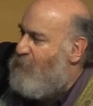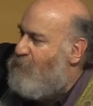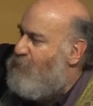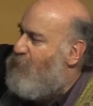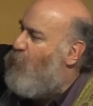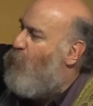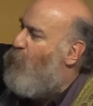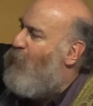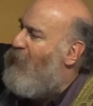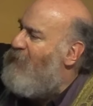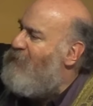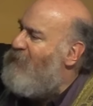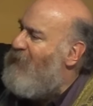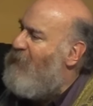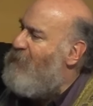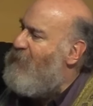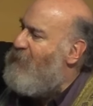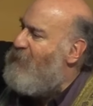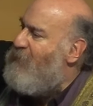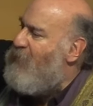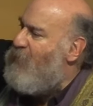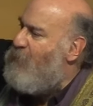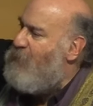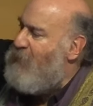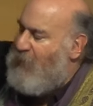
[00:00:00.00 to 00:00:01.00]
But what if I'm a
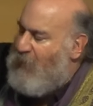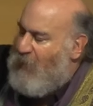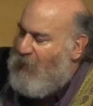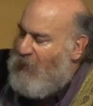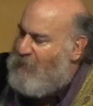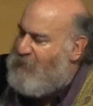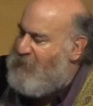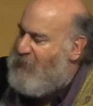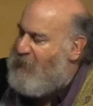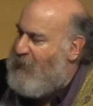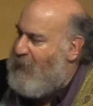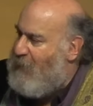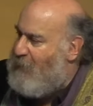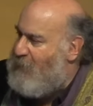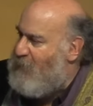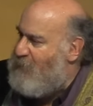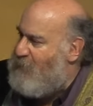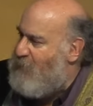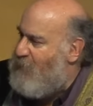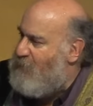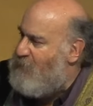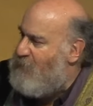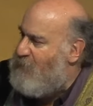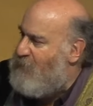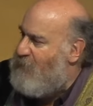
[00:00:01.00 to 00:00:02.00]
little bit off the optimum?
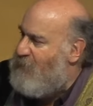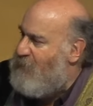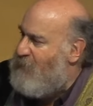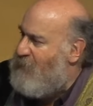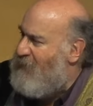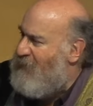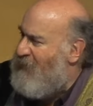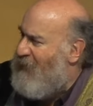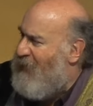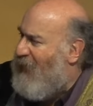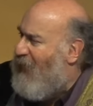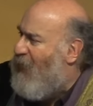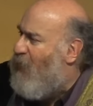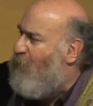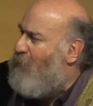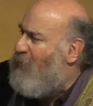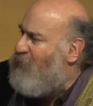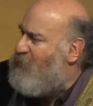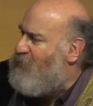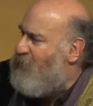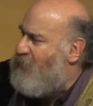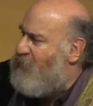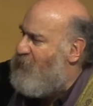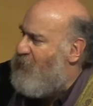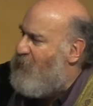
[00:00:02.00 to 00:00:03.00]
How
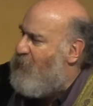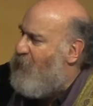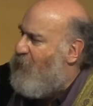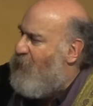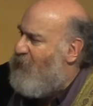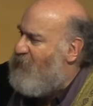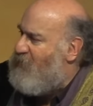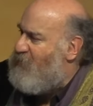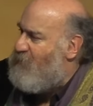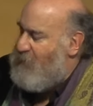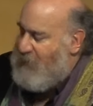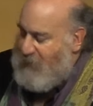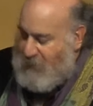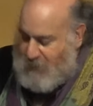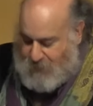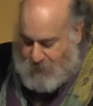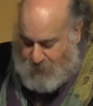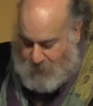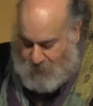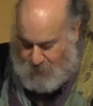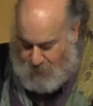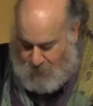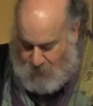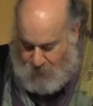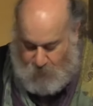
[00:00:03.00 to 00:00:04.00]
much does it cost me?
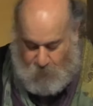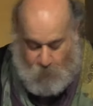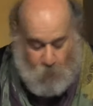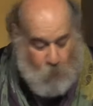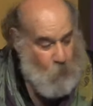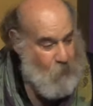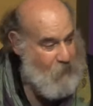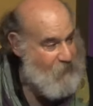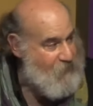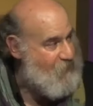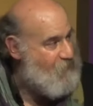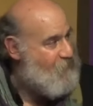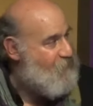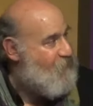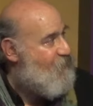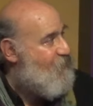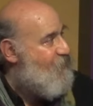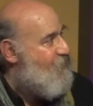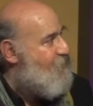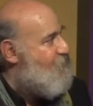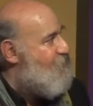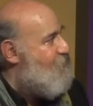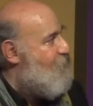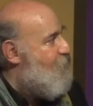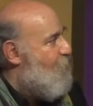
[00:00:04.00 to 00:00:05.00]
What if
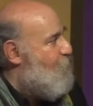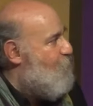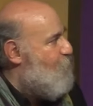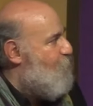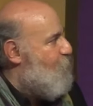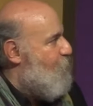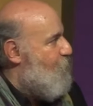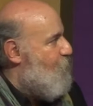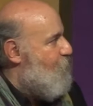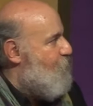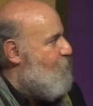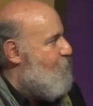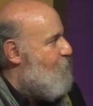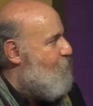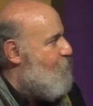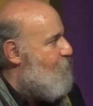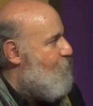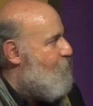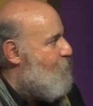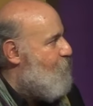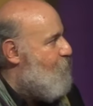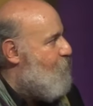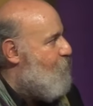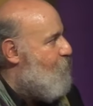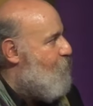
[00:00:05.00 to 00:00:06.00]
this number
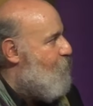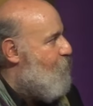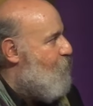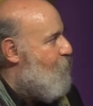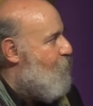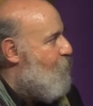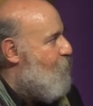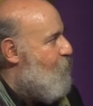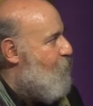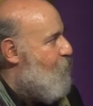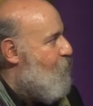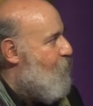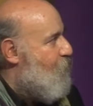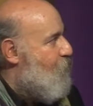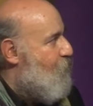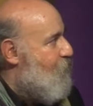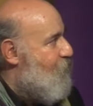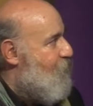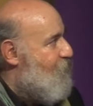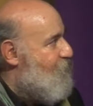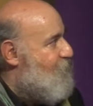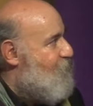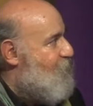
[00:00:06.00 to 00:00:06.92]
is